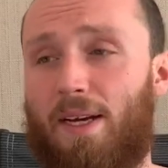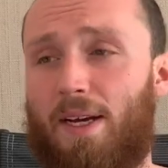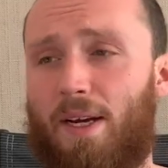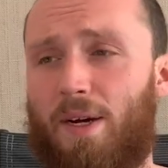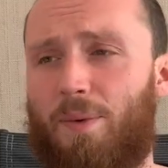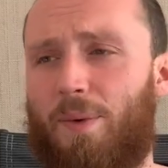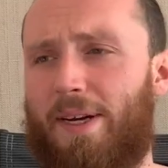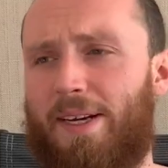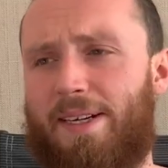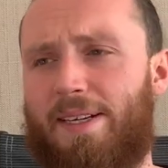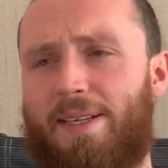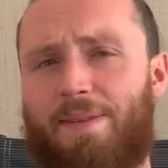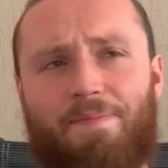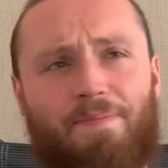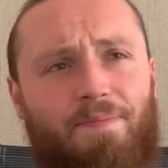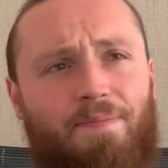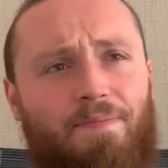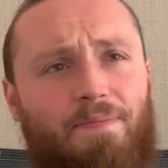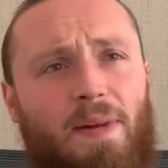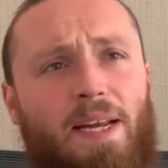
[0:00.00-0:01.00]
When I
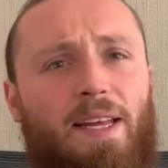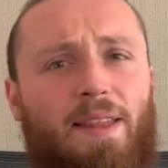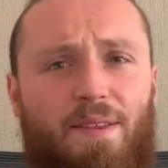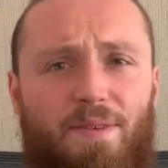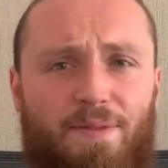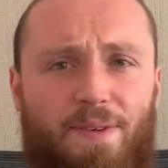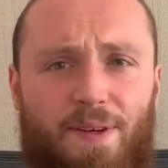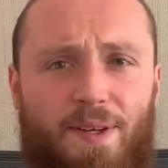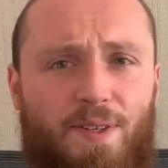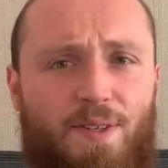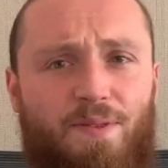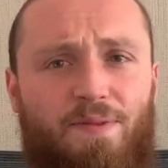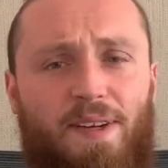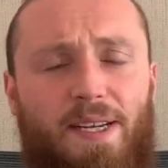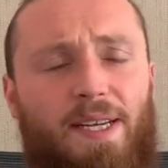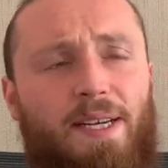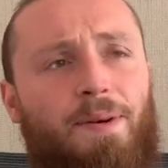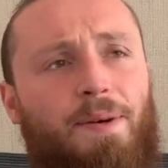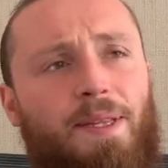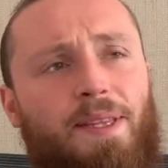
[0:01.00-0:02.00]
made the first
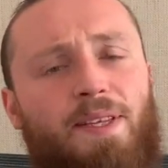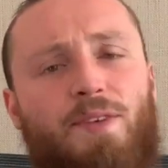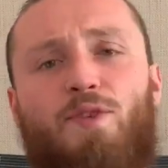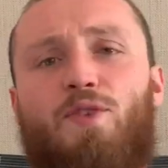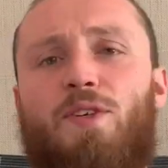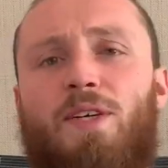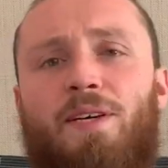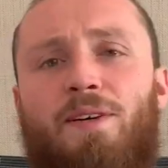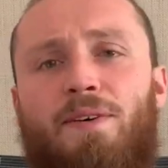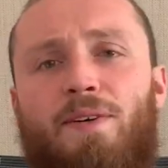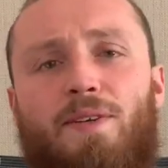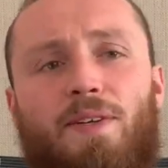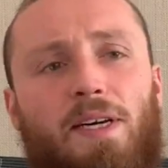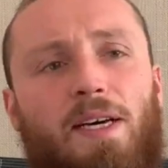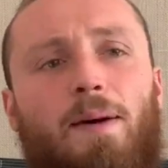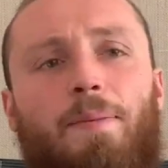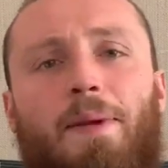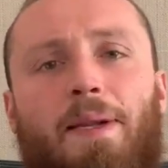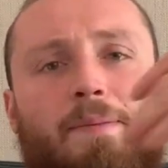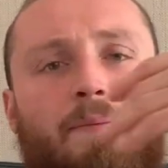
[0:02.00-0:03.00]
video in this series a
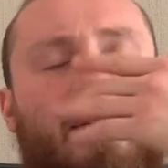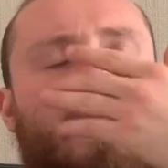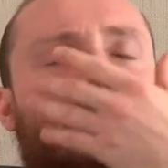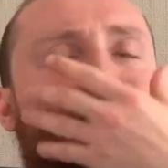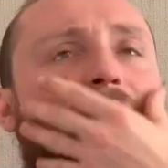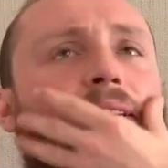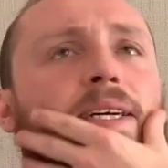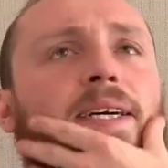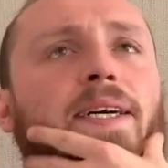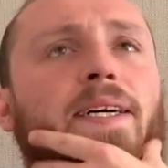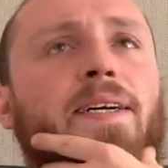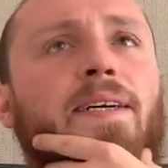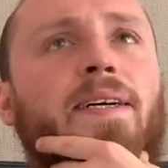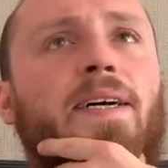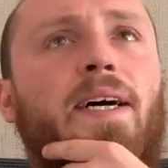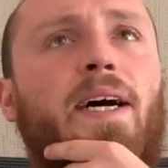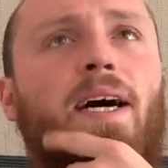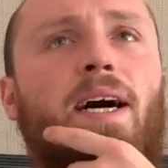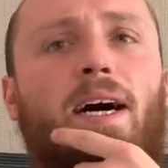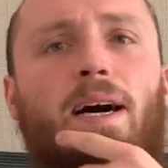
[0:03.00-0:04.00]
couple of months ago,
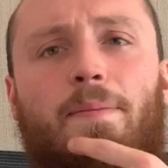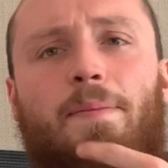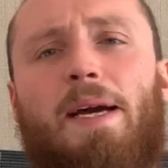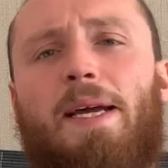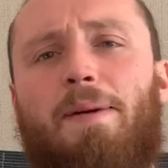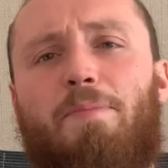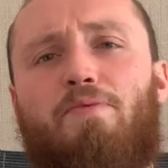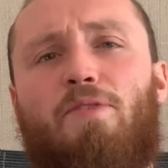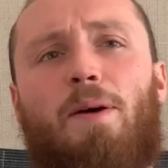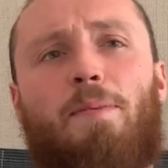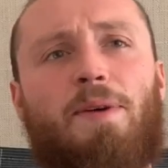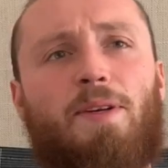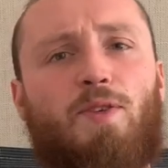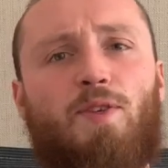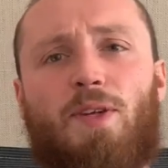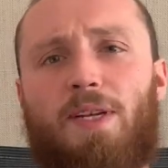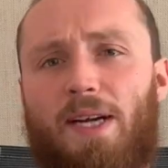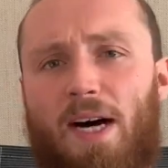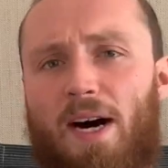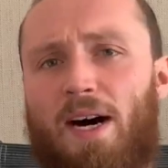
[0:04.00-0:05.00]
I made a promise
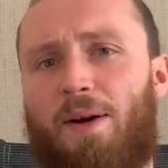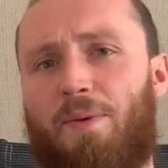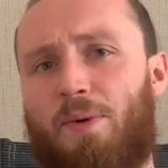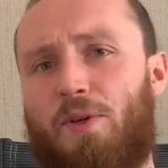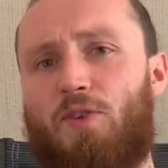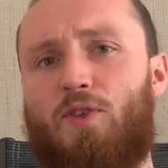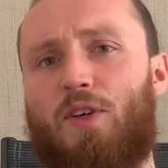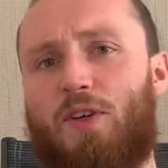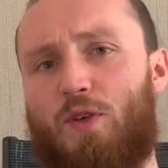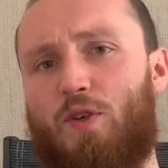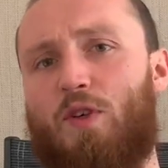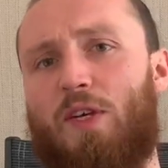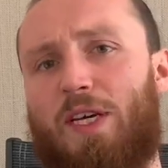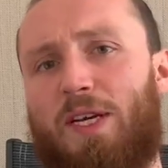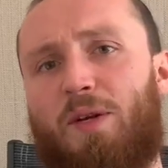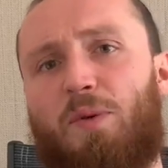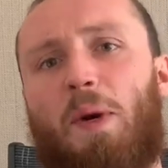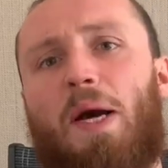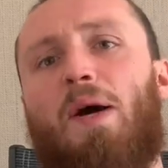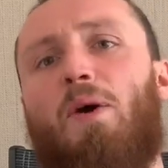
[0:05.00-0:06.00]
that I would
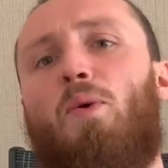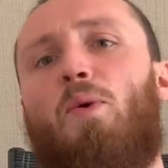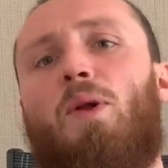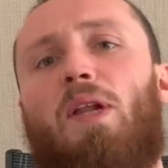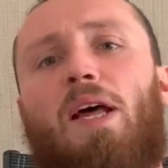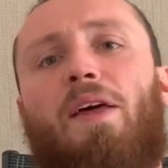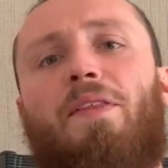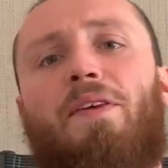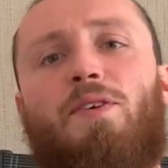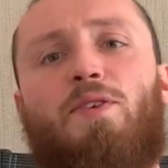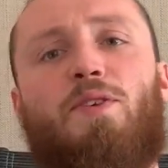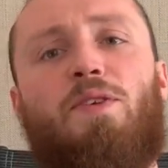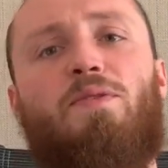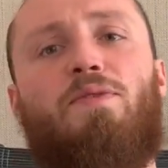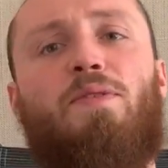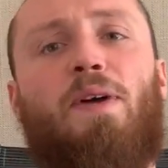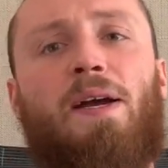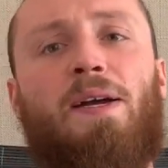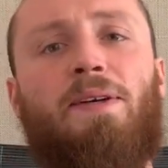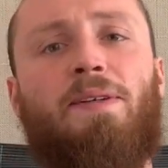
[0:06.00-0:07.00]
succeed where all others had
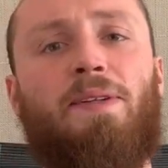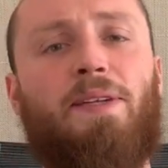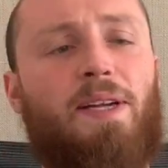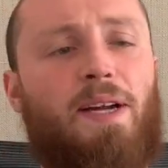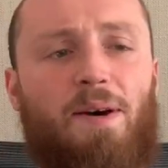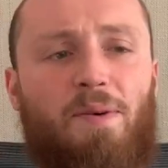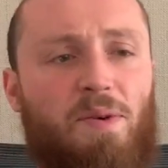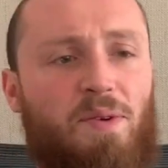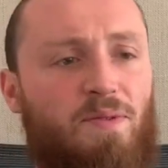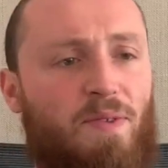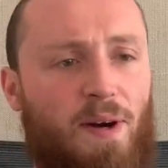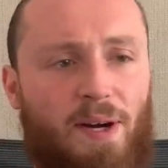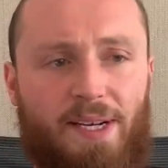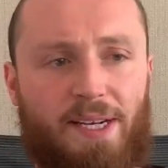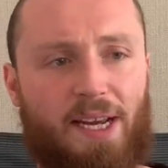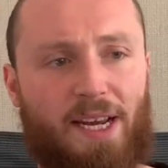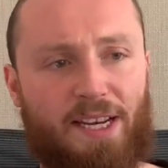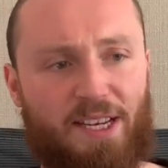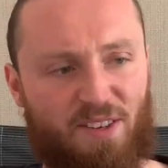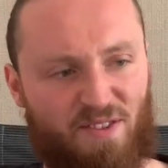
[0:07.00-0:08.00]
failed, and I would find
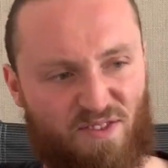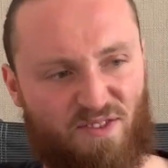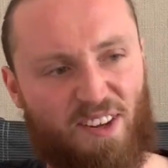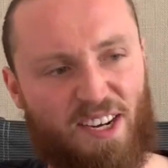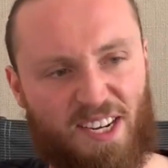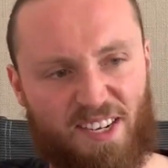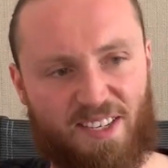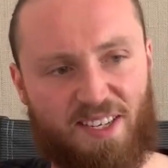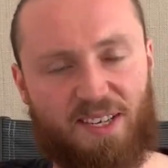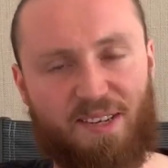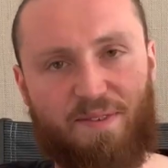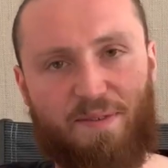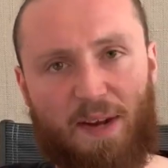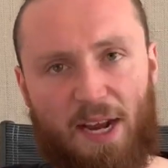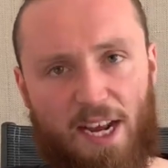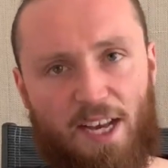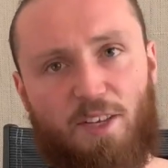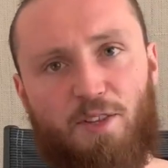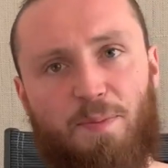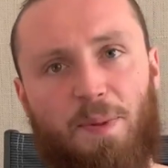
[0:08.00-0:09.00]
a definitive
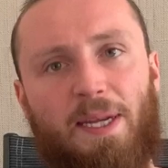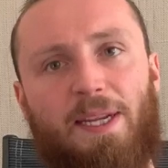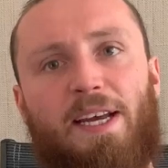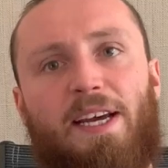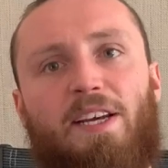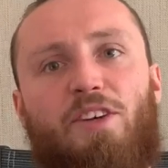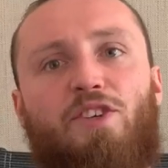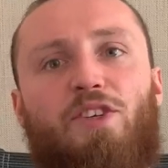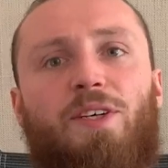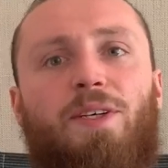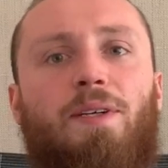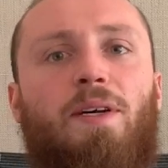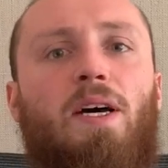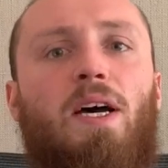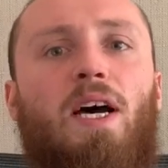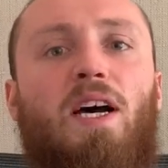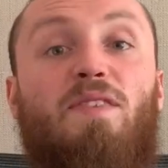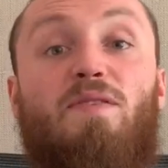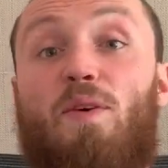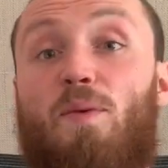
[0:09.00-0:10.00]
explanation
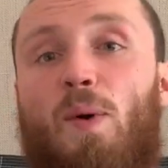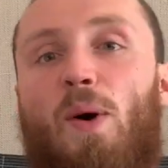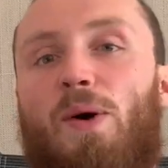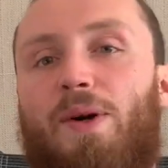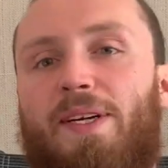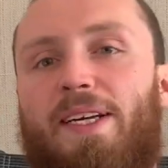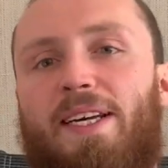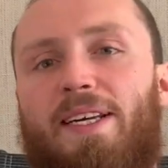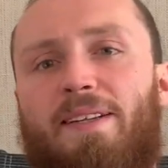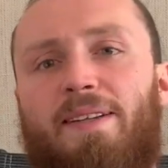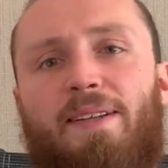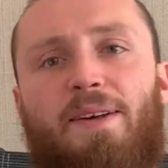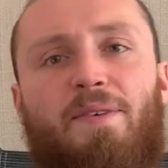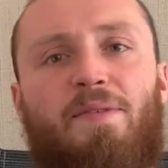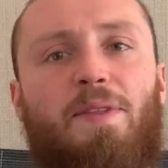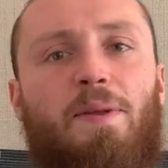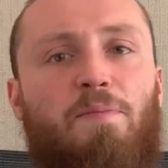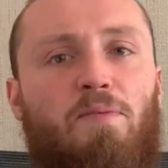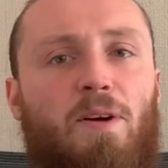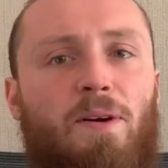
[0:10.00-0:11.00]
for what killed off
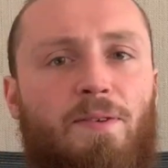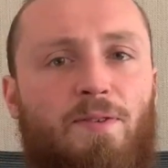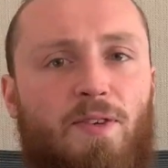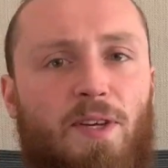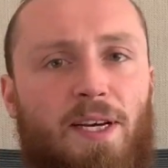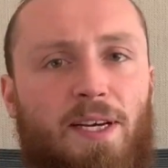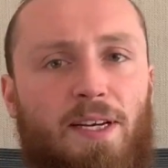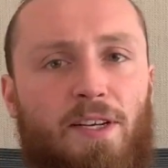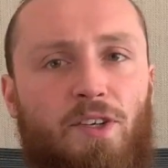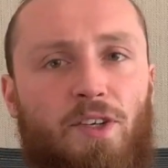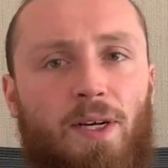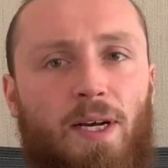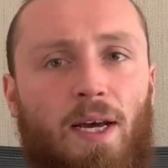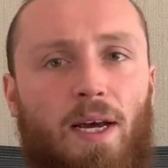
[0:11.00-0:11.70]
the Bronze Age.